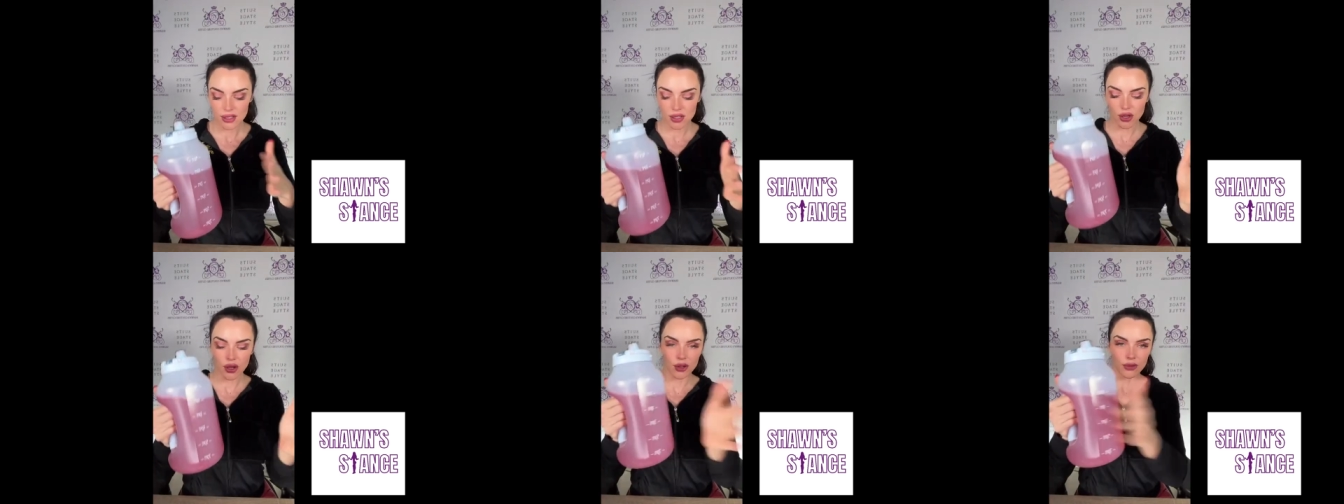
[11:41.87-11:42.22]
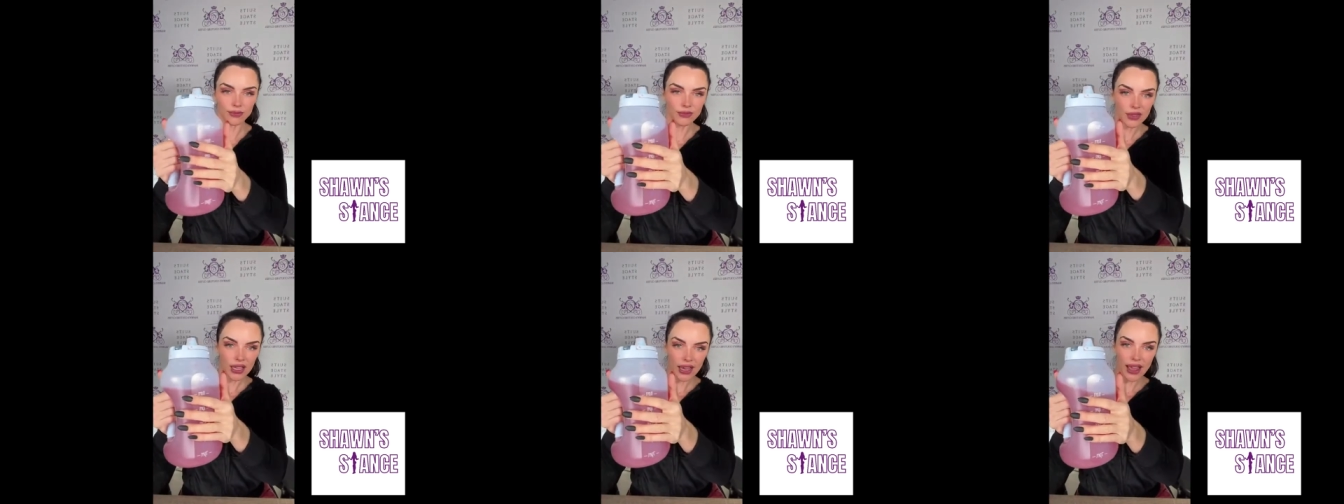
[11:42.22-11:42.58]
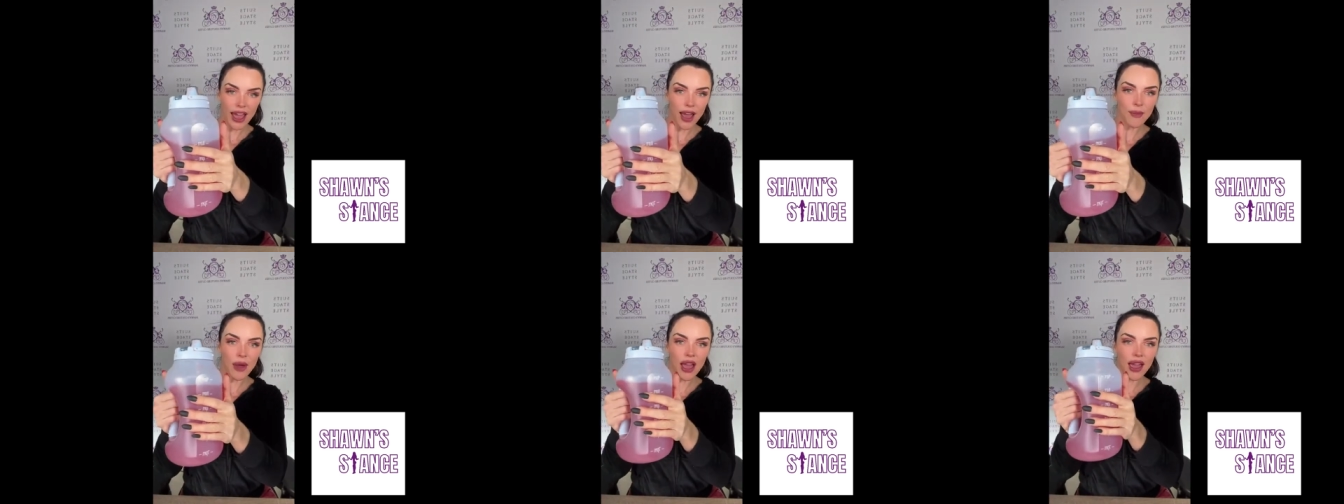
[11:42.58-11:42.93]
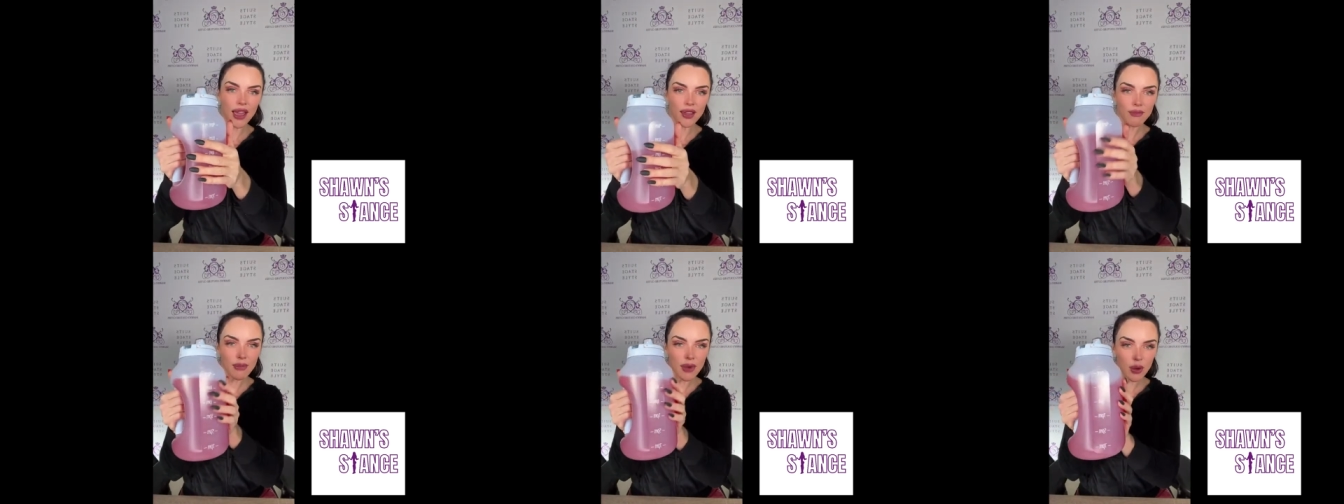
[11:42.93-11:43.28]
So I got
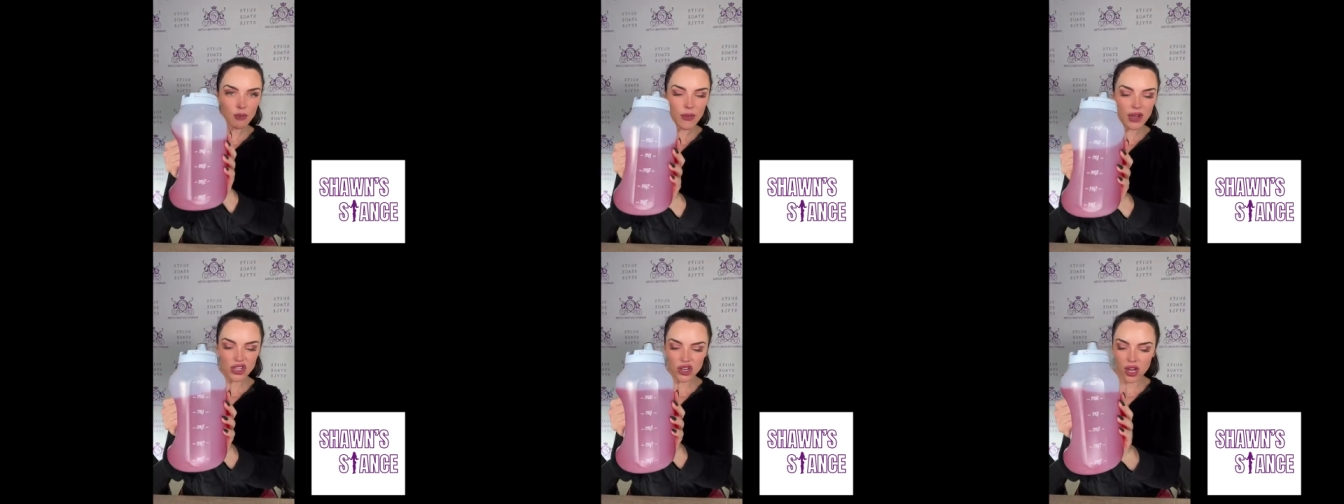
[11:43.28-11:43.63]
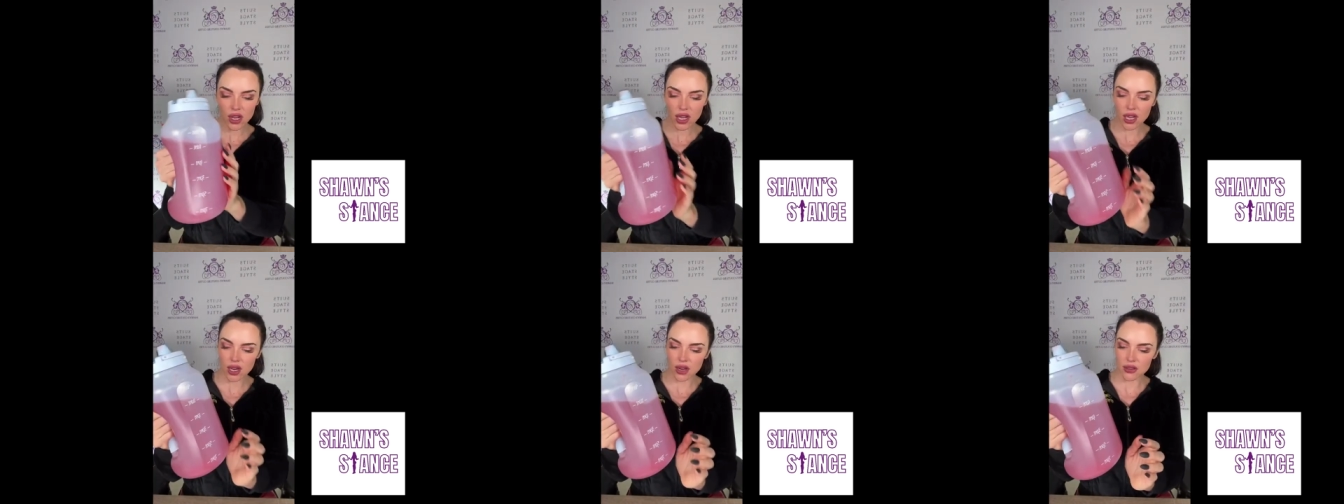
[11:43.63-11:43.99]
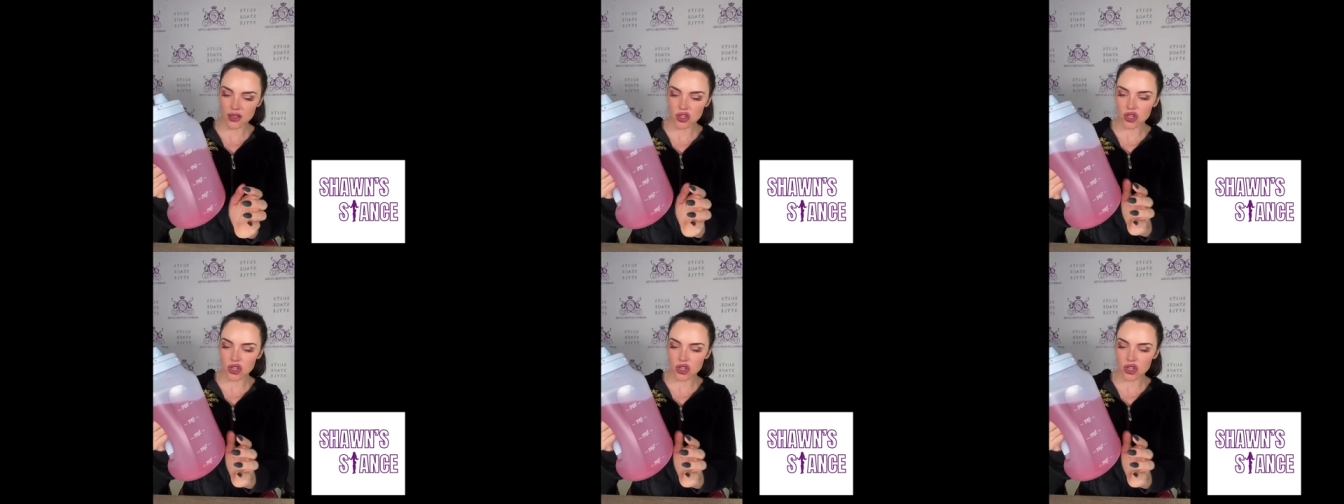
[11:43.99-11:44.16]
my, my, my jug here.